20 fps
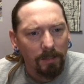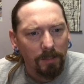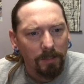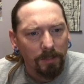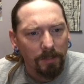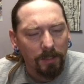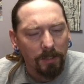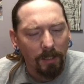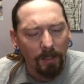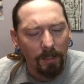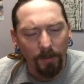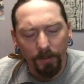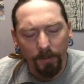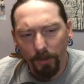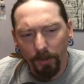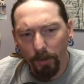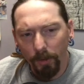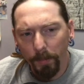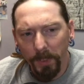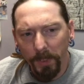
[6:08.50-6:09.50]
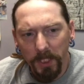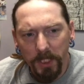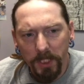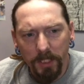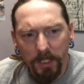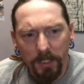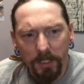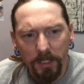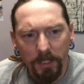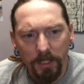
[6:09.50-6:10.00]
So 2
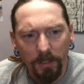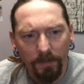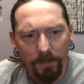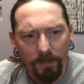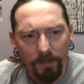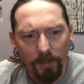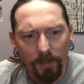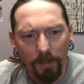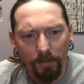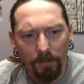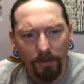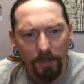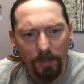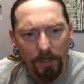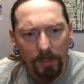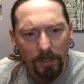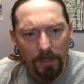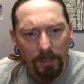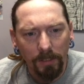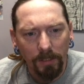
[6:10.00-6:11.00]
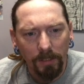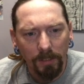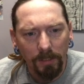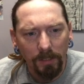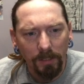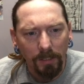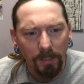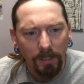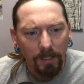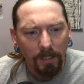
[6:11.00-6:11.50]
pieces for a rook.
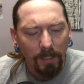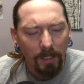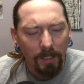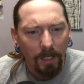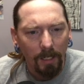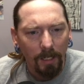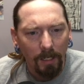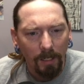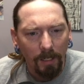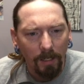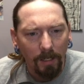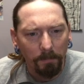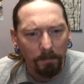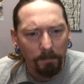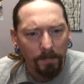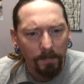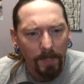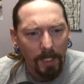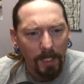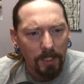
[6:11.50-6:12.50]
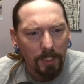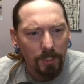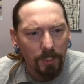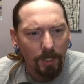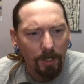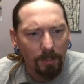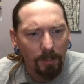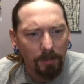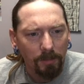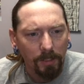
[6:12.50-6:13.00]
That's
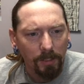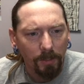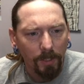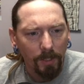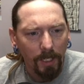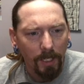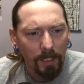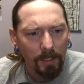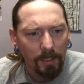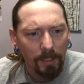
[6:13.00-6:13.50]
generally okay.